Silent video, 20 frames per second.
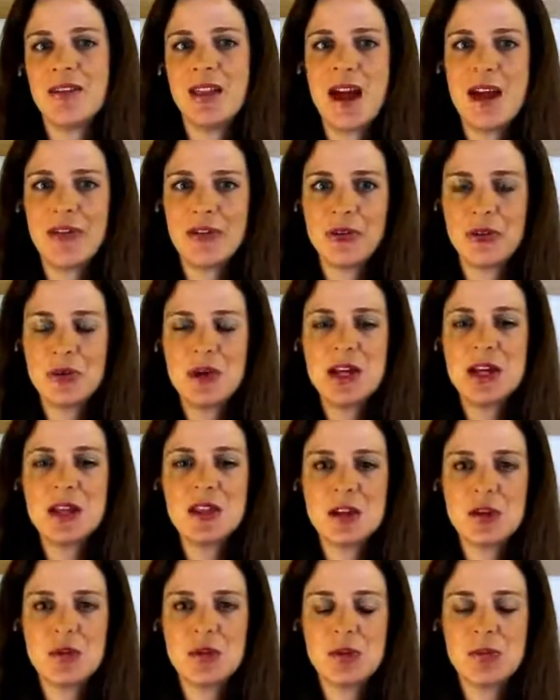last week
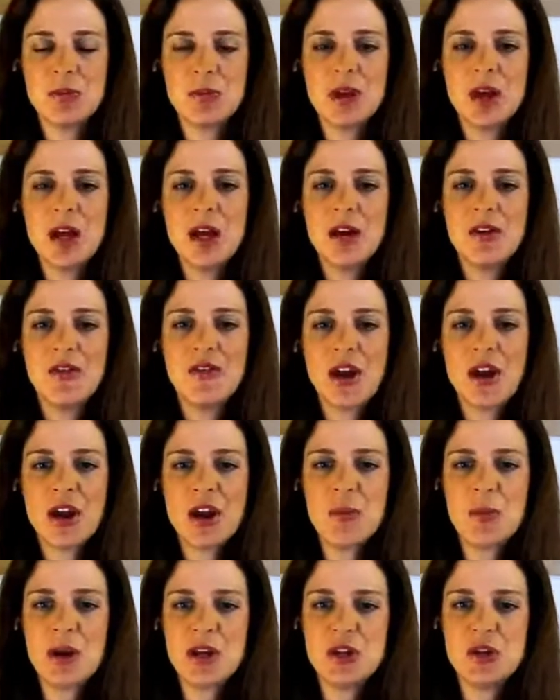and that you can
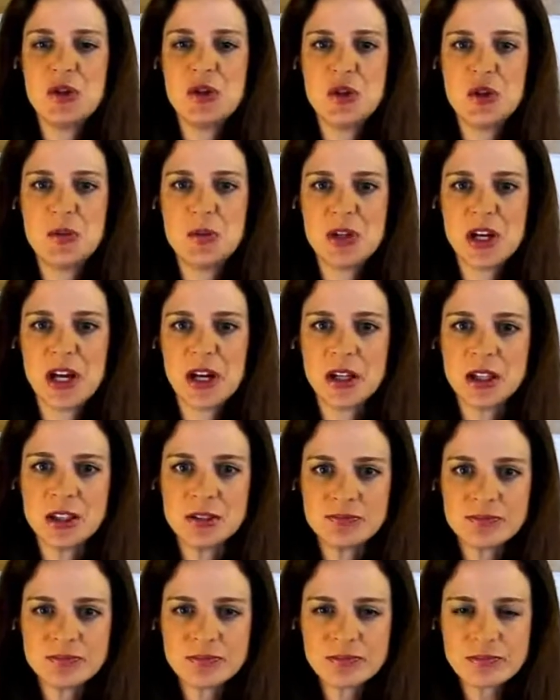find on my YouTube
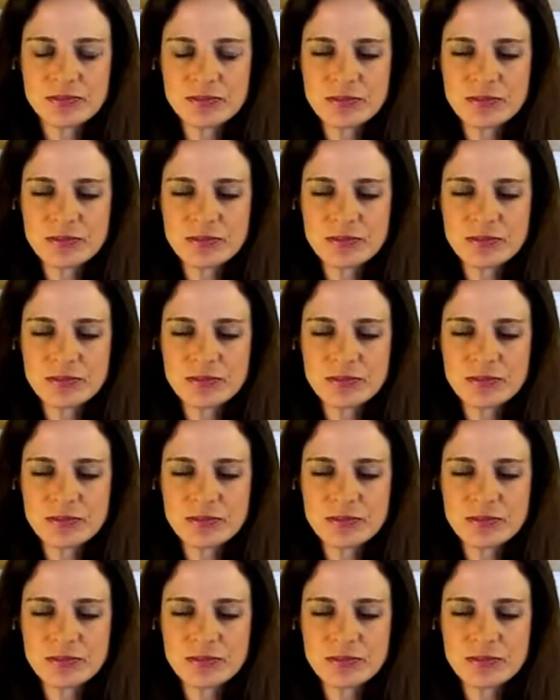channel,